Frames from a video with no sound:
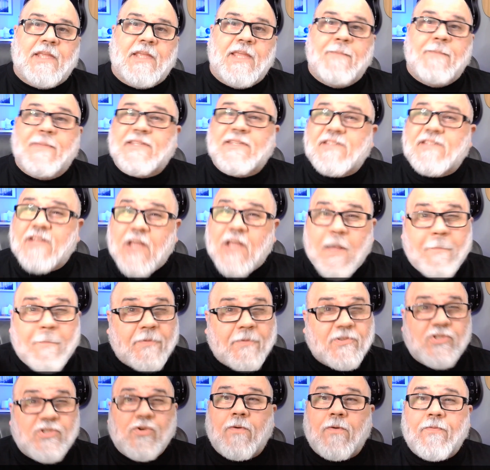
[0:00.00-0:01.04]
He missed a
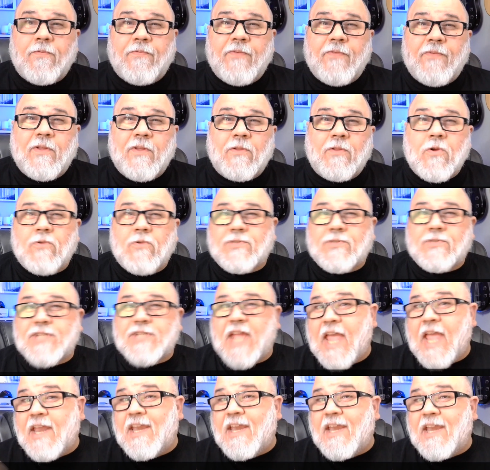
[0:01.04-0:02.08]
couple short field goals
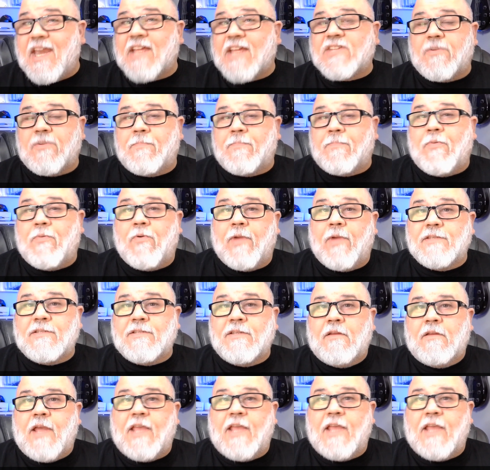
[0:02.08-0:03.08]
and an extra point,